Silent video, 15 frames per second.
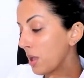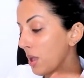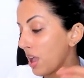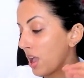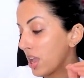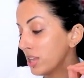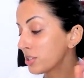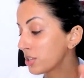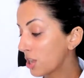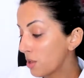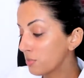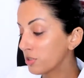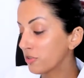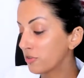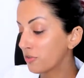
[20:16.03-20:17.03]
In
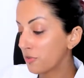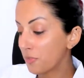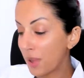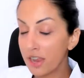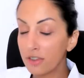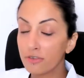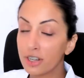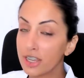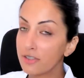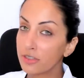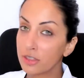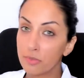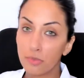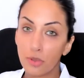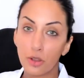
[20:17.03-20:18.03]
terms of pain
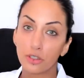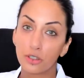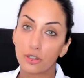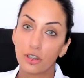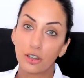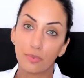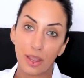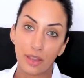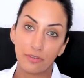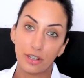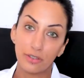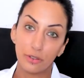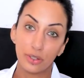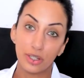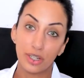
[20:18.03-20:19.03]
relief, the most pain
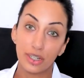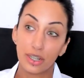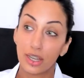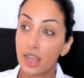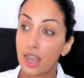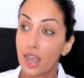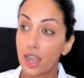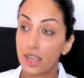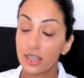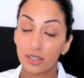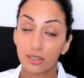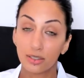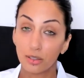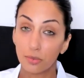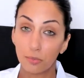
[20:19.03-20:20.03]
relief you'll need is
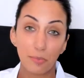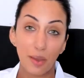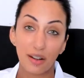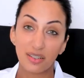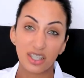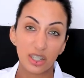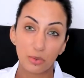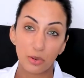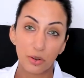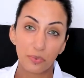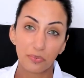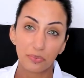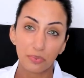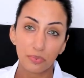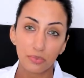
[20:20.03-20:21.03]
some paracetamol.
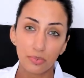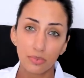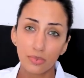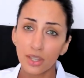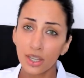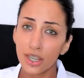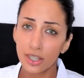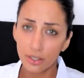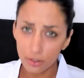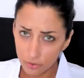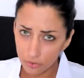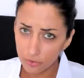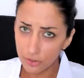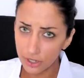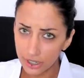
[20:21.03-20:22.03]
It's
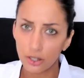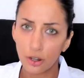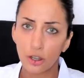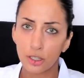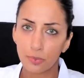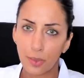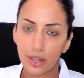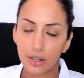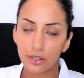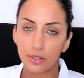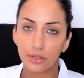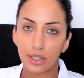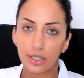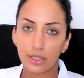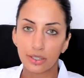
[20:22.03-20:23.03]
really not as bad as
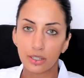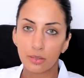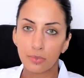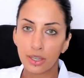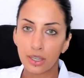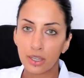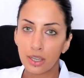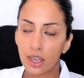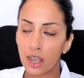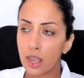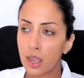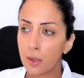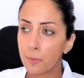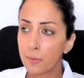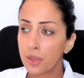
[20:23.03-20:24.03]
you think it's going to be.
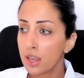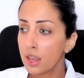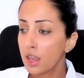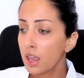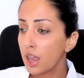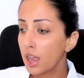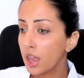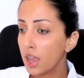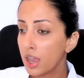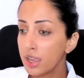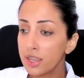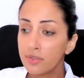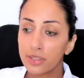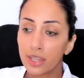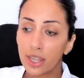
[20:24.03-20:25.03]

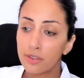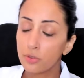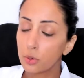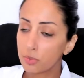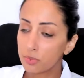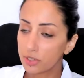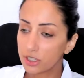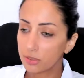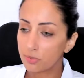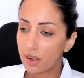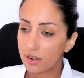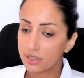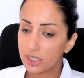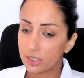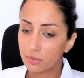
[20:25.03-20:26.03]
Even then, if you want to bring some
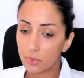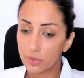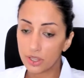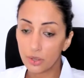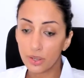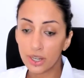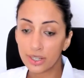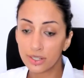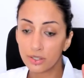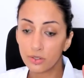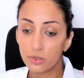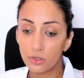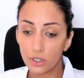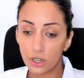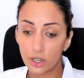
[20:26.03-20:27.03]
paracetamol with you, it is
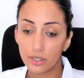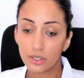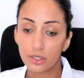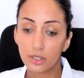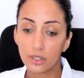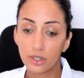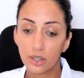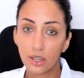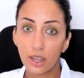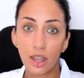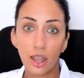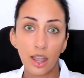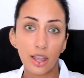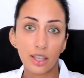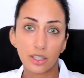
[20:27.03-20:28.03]
just
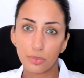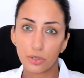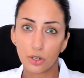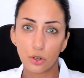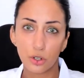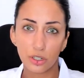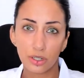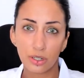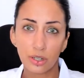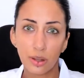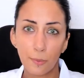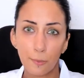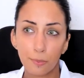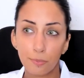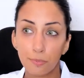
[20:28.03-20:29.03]
as a precaution,
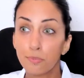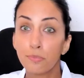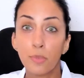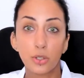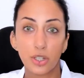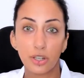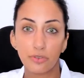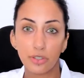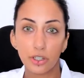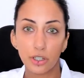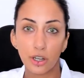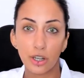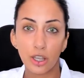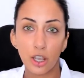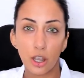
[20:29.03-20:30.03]
mostly for the
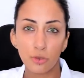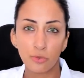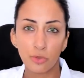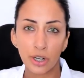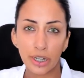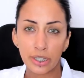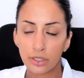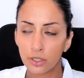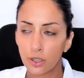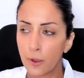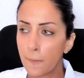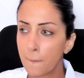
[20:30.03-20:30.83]
journey home, right? So